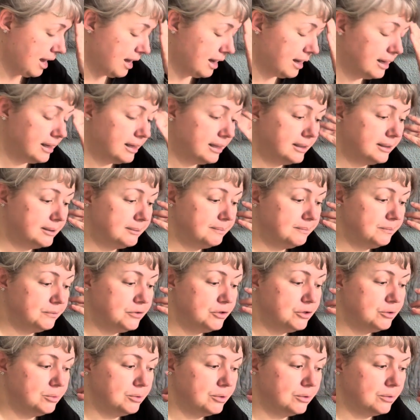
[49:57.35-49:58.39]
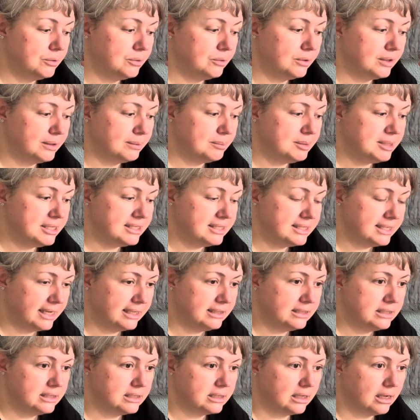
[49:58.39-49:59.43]
You will be
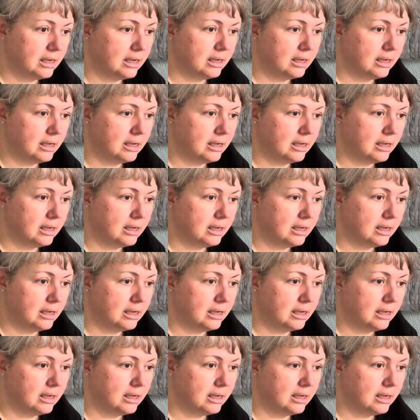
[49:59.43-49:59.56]
sent